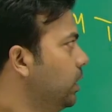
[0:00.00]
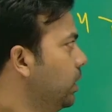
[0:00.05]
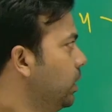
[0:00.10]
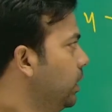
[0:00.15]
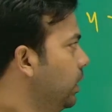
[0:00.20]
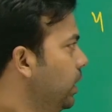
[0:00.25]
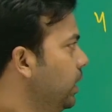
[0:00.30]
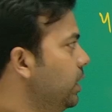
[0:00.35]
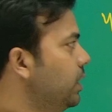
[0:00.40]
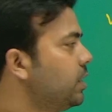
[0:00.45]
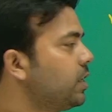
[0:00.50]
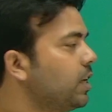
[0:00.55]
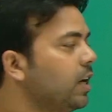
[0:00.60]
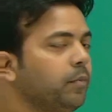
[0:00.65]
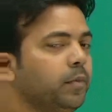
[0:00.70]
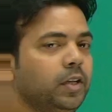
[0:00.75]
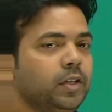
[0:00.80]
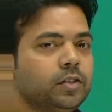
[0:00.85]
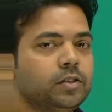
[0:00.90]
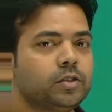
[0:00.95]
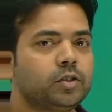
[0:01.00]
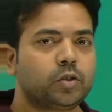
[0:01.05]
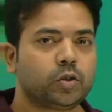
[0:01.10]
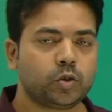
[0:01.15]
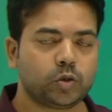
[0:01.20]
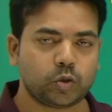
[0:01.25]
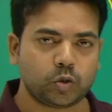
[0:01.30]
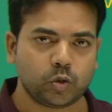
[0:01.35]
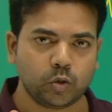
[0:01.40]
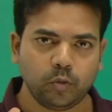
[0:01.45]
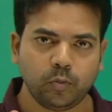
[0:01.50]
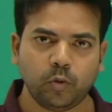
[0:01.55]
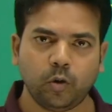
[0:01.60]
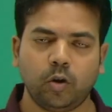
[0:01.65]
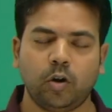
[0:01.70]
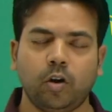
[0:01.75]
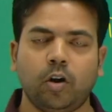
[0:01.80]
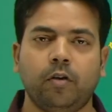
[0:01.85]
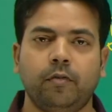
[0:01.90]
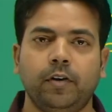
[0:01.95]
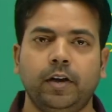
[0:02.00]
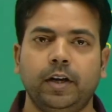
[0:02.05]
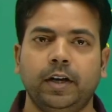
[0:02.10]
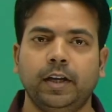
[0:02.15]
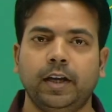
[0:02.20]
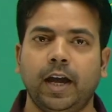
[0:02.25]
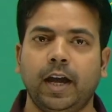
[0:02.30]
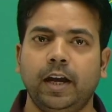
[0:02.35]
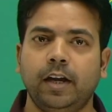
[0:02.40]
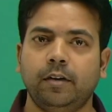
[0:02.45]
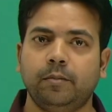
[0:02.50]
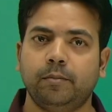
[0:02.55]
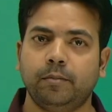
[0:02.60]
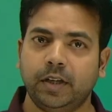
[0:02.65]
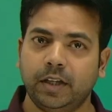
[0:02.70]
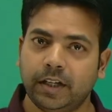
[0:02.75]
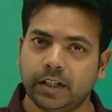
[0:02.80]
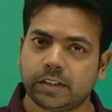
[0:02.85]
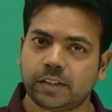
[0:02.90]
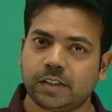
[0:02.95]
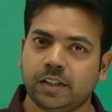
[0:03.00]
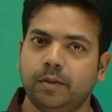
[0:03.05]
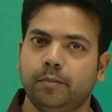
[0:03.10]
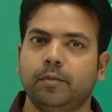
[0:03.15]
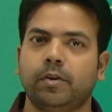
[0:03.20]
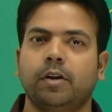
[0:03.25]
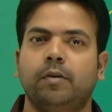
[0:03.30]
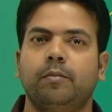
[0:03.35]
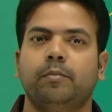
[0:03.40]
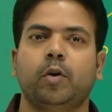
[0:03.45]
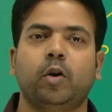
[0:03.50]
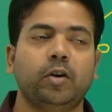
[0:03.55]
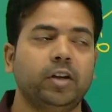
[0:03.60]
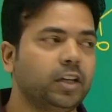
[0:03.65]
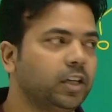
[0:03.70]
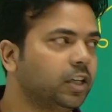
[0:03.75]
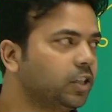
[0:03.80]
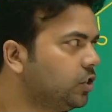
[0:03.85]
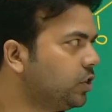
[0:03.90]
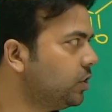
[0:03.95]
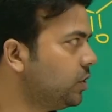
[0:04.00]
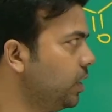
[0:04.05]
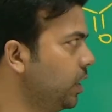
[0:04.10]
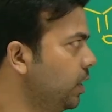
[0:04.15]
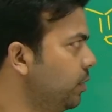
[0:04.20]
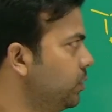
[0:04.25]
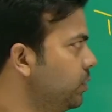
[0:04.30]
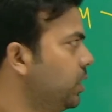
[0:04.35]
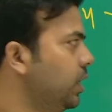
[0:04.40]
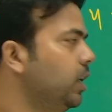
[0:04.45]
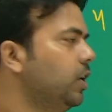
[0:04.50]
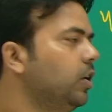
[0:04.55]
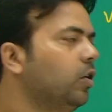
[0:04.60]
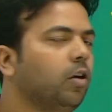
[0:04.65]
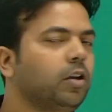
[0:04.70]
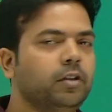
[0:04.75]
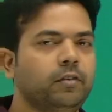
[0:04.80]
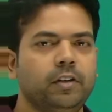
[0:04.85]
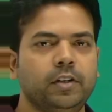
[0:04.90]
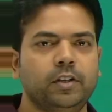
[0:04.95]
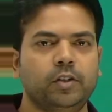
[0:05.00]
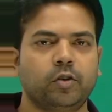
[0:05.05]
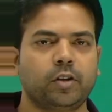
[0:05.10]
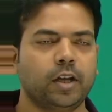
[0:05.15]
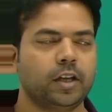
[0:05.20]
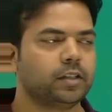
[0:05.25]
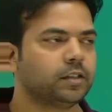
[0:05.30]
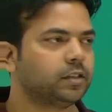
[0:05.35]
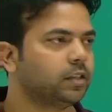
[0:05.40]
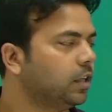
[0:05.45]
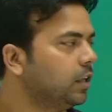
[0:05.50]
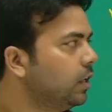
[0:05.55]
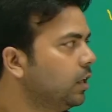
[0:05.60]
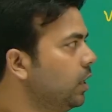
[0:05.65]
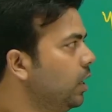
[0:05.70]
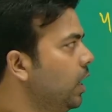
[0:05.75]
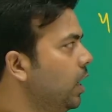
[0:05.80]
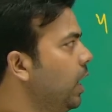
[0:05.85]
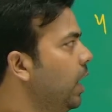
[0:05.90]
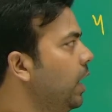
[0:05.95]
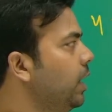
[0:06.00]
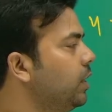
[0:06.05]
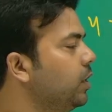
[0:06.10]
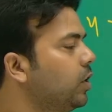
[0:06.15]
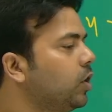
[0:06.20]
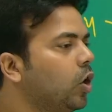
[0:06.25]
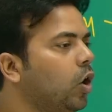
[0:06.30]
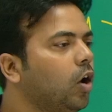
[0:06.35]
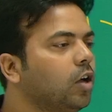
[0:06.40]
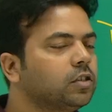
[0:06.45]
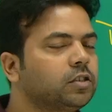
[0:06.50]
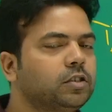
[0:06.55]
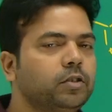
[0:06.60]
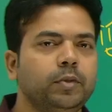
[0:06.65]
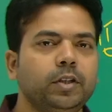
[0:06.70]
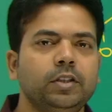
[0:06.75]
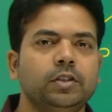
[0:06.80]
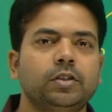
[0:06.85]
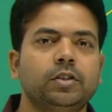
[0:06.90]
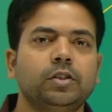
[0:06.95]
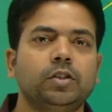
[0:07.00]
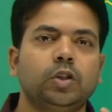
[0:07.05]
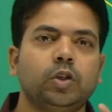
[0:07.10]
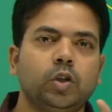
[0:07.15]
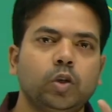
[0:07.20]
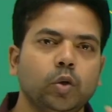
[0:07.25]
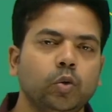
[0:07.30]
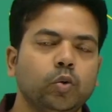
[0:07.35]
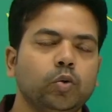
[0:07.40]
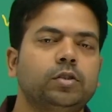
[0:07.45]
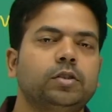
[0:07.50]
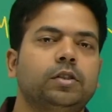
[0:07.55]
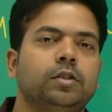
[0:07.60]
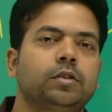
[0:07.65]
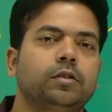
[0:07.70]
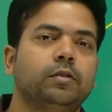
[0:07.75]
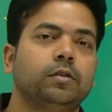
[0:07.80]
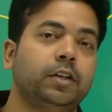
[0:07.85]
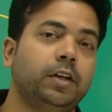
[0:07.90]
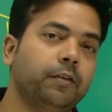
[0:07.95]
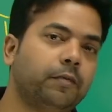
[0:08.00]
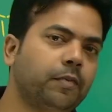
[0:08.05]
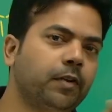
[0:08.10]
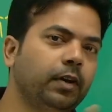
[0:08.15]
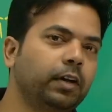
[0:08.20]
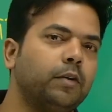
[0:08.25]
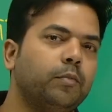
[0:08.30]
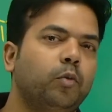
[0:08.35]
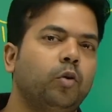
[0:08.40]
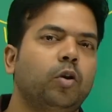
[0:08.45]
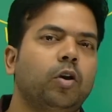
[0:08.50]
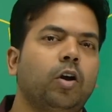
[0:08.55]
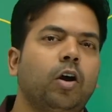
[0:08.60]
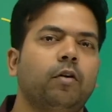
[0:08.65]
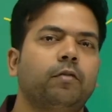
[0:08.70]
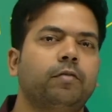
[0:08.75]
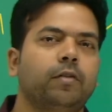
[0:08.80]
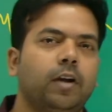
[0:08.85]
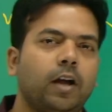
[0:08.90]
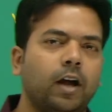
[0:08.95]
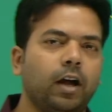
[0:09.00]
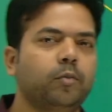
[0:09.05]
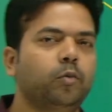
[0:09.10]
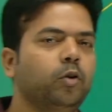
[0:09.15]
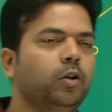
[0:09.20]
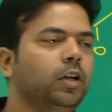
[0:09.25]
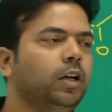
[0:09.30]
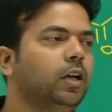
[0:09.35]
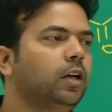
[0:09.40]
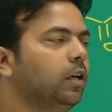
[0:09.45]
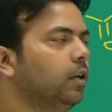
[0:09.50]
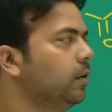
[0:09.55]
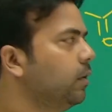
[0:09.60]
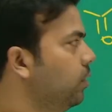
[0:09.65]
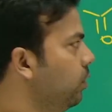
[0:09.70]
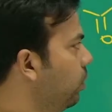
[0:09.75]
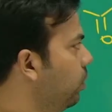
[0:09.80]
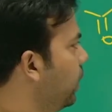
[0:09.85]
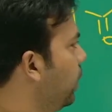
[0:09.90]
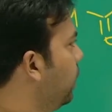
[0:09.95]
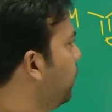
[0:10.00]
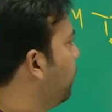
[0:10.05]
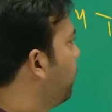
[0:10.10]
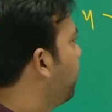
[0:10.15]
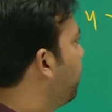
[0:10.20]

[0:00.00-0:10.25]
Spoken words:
Intra means 2 mole of aldehyde in a same compound, in a same chain, or even you can say. And crossed means 2 different mole of carbonyl. Okay.